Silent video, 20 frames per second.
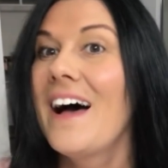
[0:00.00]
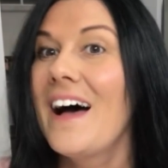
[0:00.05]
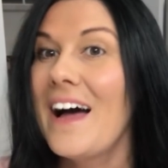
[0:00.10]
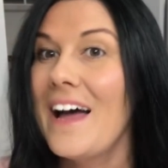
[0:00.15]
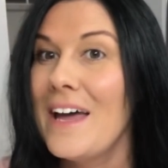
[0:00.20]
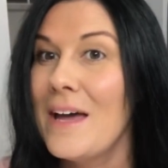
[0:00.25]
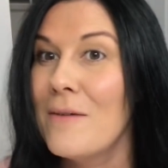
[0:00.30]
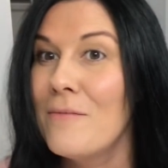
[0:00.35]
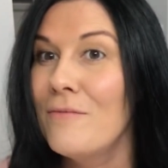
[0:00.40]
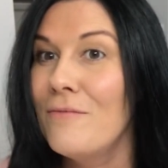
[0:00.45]

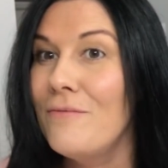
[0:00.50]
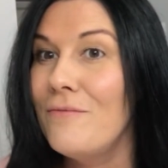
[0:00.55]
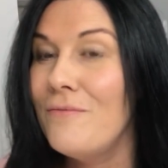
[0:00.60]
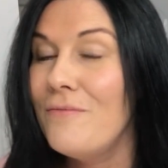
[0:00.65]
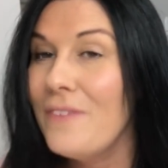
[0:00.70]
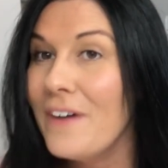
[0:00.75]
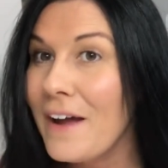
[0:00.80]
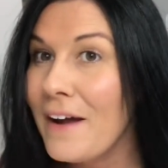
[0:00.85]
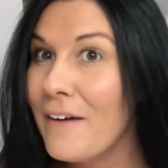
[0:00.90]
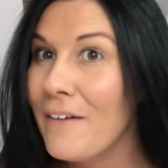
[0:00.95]
I am
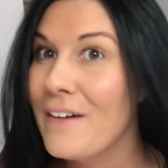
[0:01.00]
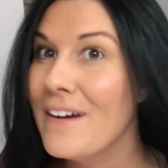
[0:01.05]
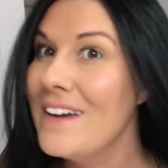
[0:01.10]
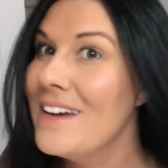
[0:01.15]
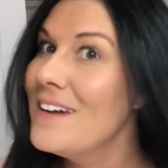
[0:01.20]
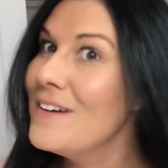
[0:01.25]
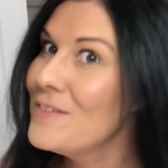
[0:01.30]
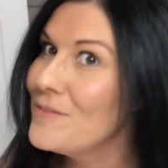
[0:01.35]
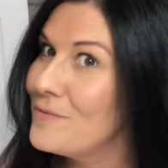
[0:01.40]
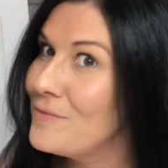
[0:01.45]

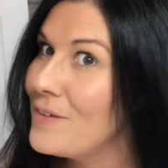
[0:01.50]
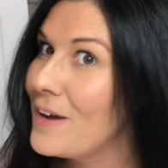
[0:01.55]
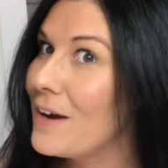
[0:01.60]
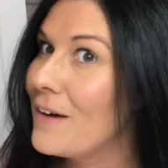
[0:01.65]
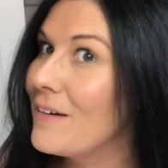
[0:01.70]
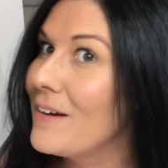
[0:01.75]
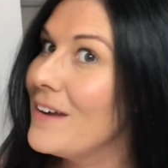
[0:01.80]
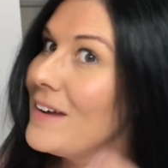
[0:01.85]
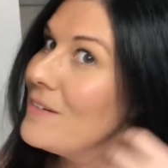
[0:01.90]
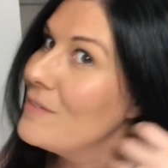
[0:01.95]
very,
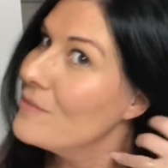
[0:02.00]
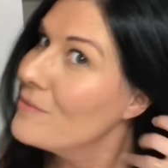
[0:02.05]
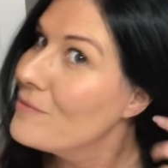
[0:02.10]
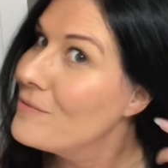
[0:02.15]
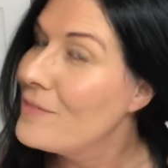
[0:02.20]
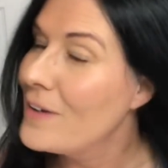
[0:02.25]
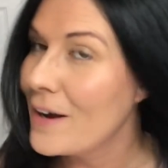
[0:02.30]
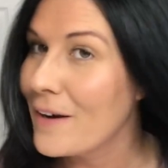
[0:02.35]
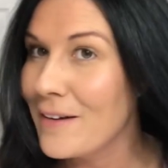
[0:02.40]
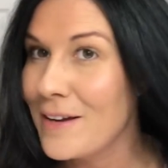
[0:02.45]
very,
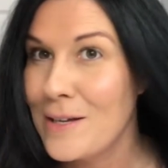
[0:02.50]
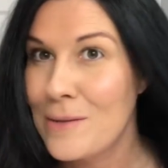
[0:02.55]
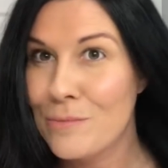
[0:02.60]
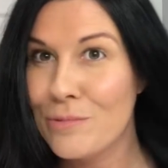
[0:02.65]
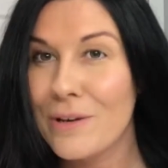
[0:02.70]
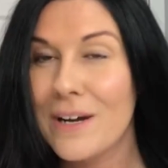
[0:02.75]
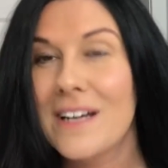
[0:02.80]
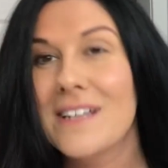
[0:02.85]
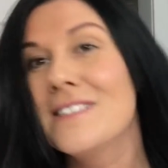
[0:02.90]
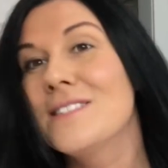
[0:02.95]
very
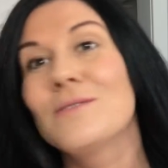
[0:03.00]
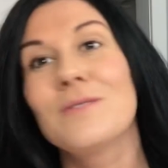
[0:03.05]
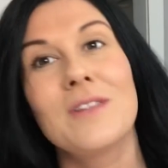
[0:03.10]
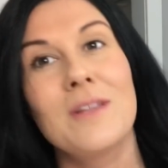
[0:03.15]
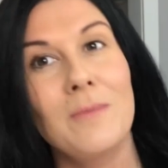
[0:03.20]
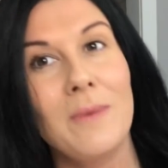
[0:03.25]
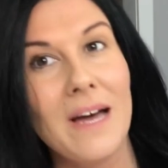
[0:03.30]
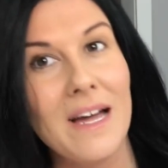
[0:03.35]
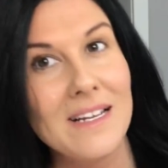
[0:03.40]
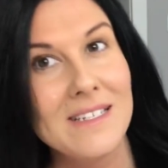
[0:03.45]
impressed with
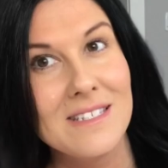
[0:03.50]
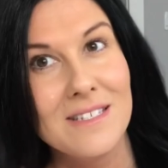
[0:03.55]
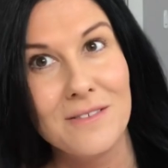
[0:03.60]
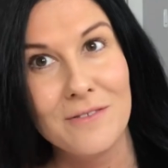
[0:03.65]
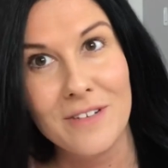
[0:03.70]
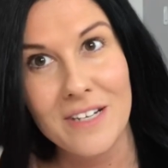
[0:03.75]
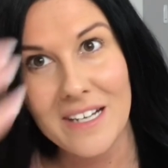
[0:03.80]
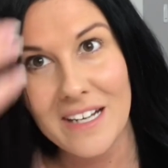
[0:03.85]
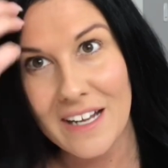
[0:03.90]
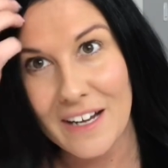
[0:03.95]
the Madison
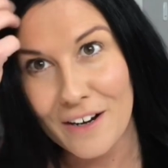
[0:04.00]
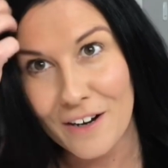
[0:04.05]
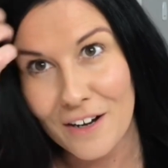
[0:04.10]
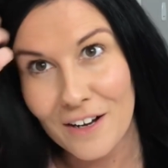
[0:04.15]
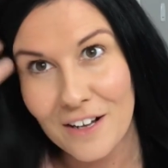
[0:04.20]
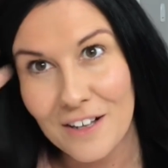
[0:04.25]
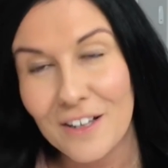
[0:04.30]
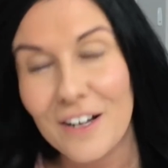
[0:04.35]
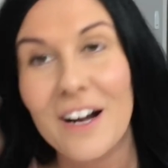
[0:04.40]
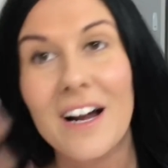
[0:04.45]
Reed hair
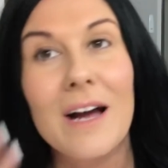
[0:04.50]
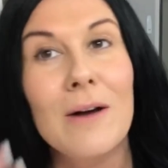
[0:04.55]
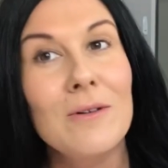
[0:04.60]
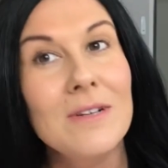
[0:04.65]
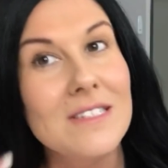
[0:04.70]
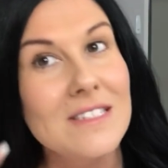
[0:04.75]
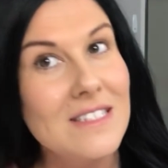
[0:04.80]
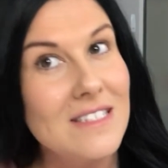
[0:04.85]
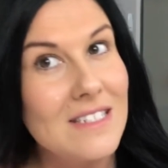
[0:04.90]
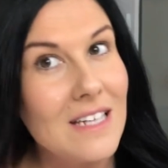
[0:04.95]
color. I
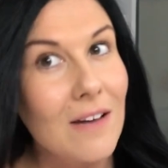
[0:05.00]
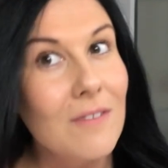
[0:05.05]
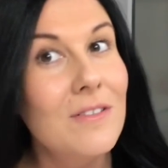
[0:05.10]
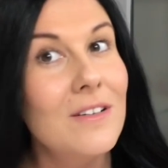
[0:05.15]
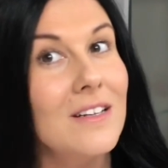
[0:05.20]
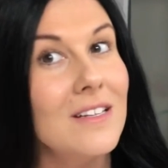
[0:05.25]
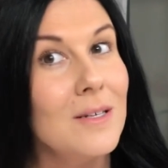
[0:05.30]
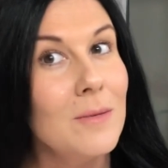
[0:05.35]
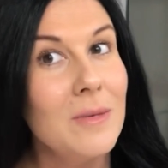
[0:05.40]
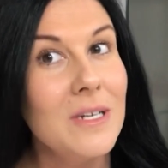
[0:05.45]
will
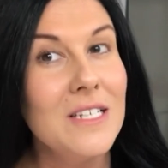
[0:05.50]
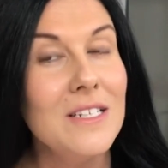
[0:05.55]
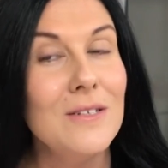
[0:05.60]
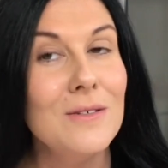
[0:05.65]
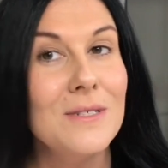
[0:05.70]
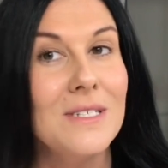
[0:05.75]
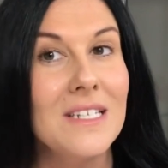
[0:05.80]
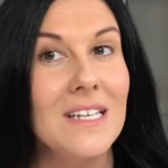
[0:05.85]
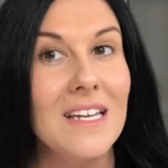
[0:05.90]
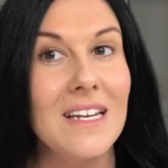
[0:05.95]
definitely be
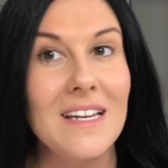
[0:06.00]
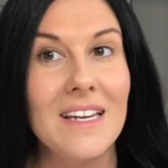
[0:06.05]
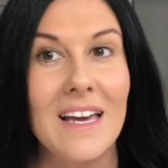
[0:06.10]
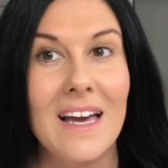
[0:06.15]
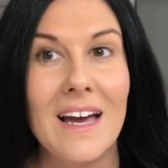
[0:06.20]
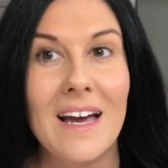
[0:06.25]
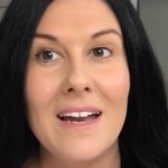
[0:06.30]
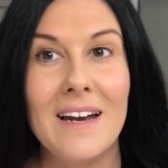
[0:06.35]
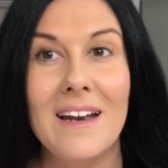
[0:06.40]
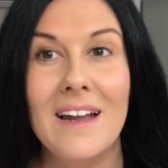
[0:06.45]
using it
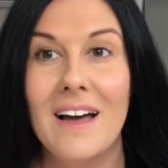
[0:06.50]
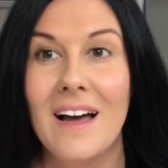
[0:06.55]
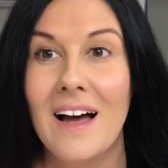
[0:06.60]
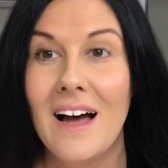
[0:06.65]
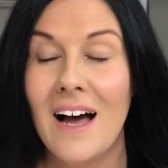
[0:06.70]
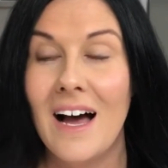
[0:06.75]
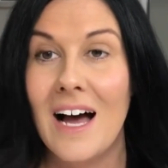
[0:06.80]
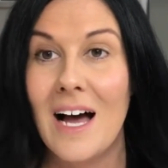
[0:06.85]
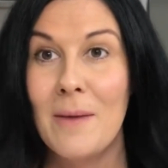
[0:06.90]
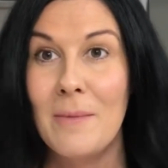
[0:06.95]
again.
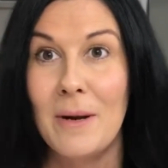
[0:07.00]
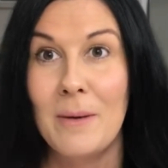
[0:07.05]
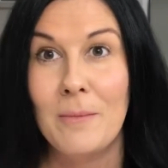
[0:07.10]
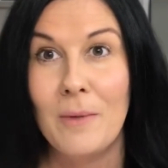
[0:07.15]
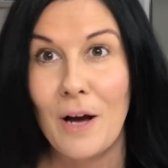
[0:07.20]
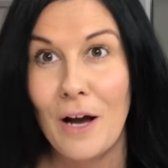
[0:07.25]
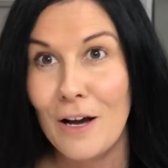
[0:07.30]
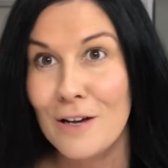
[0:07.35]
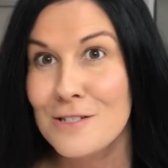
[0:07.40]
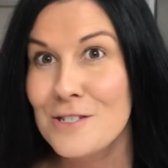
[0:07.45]
And I'm
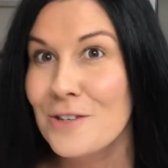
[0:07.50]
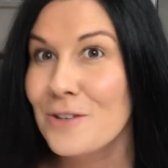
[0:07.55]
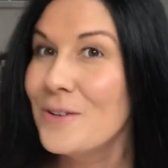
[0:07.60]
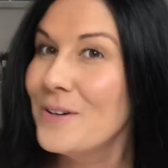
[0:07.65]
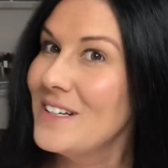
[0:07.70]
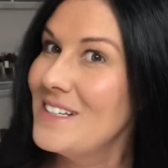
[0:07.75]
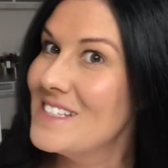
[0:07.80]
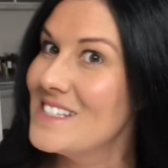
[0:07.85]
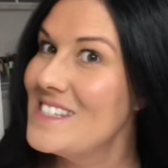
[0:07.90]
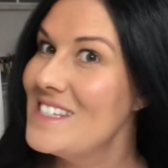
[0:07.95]
also
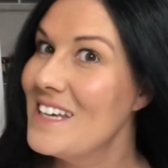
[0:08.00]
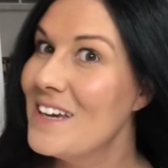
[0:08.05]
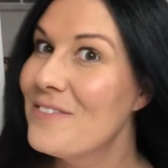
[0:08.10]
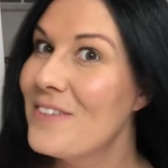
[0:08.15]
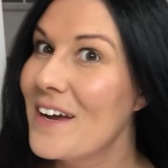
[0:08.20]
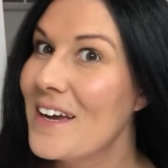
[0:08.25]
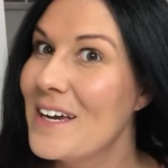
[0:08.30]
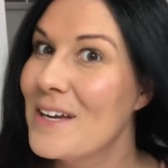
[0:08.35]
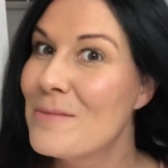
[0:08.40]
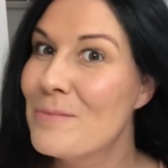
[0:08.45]
going to see if
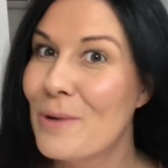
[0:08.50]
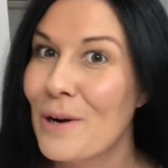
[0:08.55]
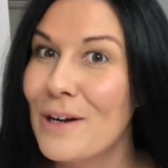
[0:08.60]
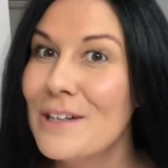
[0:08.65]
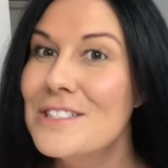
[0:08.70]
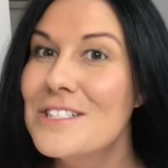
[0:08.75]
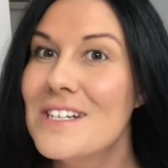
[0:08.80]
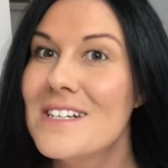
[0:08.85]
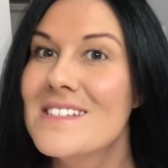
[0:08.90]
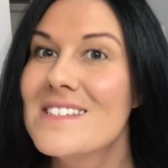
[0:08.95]
I can
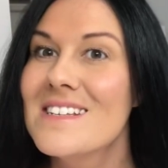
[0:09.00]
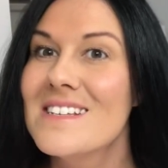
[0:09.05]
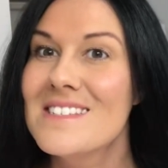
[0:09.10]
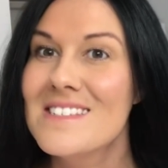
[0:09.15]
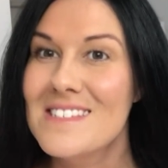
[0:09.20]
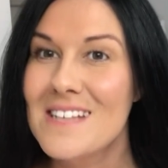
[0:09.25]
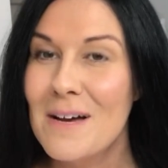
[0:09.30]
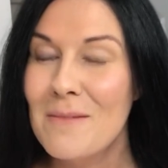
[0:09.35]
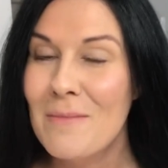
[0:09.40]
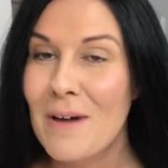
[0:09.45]
purchase
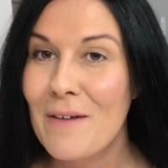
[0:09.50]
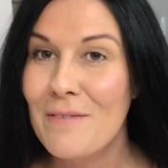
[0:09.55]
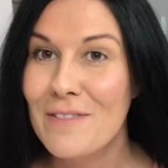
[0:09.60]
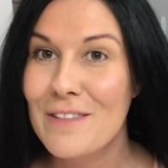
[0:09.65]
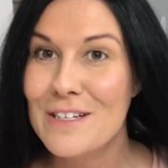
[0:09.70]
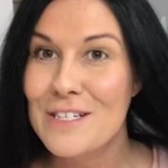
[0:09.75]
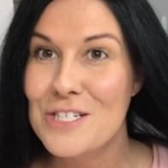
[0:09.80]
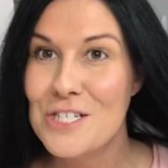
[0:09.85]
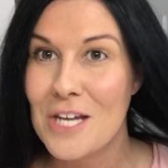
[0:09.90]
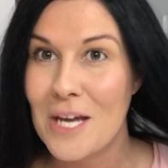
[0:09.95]
some of
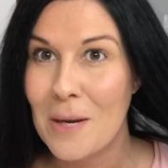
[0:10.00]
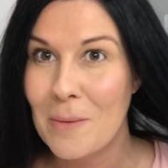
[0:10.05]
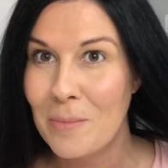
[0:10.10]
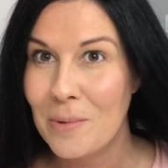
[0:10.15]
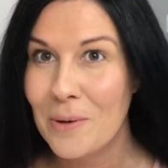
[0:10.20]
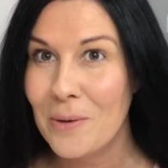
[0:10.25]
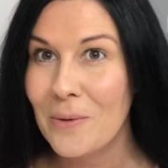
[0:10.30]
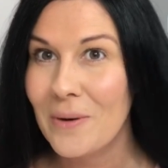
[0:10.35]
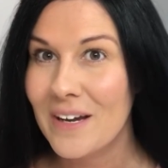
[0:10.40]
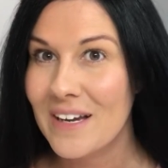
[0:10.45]
the
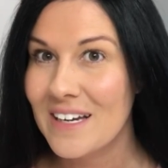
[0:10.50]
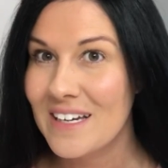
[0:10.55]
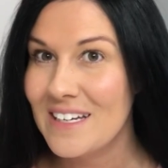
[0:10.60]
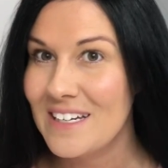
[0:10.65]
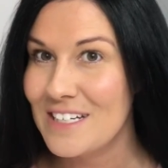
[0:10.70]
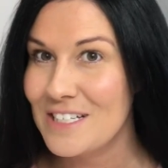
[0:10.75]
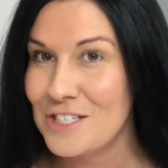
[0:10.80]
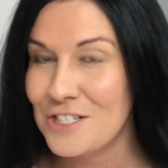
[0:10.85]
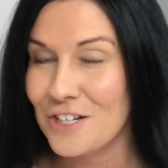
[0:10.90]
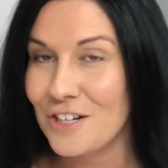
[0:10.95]
shampoo and
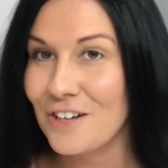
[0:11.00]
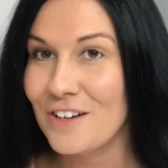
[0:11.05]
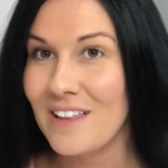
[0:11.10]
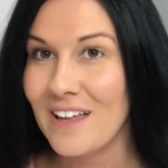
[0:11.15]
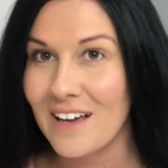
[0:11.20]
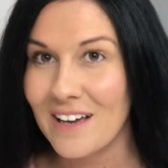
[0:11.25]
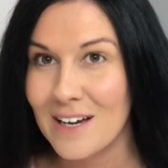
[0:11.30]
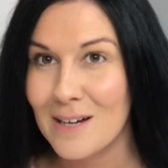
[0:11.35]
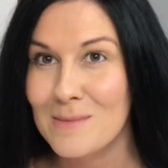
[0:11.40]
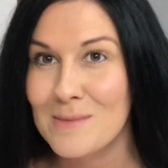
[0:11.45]
conditioner
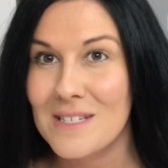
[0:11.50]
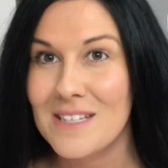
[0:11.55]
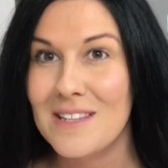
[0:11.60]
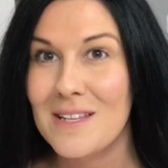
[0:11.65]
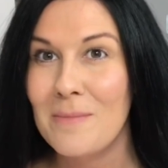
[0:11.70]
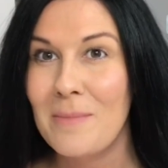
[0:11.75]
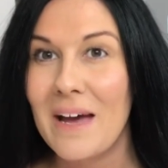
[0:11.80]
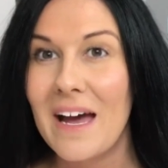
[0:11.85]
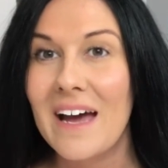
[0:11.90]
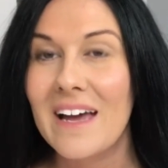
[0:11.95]
that comes in
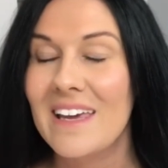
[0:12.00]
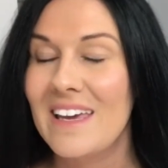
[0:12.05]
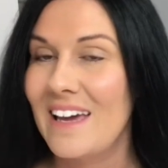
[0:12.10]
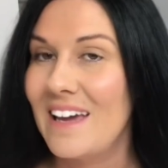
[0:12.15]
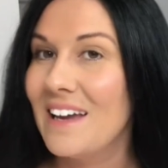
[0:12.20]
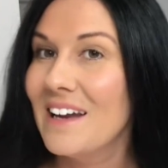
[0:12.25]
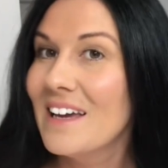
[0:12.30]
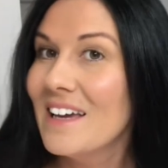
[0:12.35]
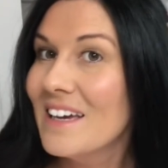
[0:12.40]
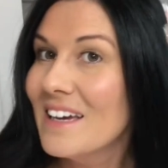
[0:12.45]
the
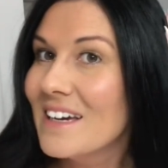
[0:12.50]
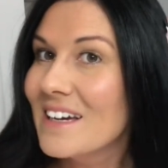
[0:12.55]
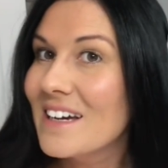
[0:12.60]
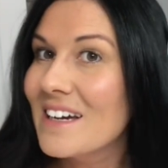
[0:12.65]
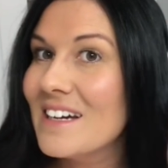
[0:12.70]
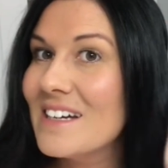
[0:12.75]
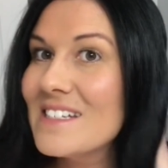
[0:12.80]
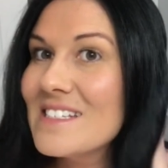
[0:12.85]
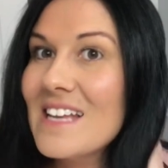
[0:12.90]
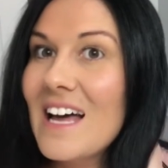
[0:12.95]
packet
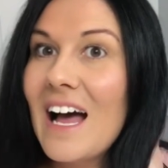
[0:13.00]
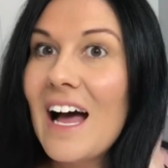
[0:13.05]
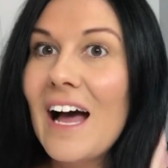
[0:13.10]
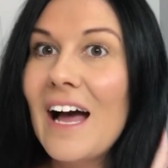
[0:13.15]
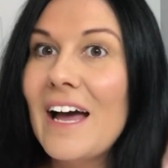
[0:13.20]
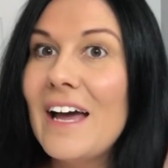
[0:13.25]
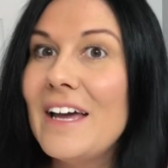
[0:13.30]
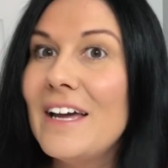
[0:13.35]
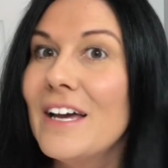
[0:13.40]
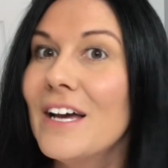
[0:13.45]
because
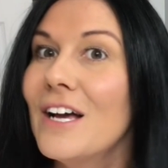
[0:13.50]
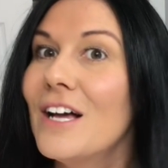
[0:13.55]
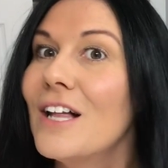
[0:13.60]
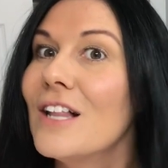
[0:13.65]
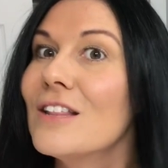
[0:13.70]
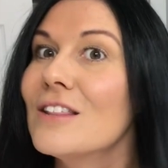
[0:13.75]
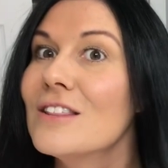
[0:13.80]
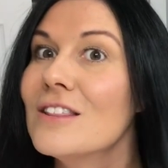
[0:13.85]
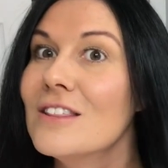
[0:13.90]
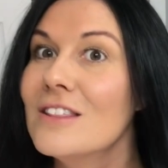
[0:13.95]
I
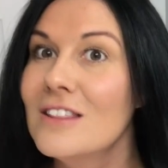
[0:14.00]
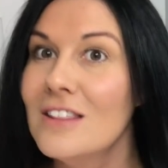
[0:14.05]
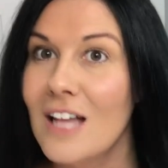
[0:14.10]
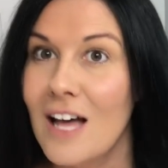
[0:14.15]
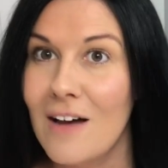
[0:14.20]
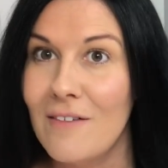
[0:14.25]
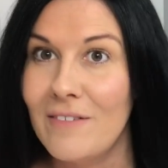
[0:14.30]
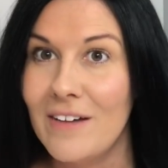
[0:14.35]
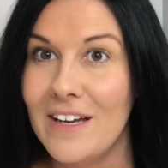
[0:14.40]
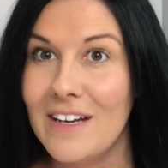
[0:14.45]

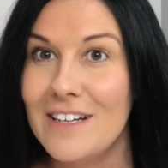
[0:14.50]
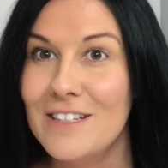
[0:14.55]
love it.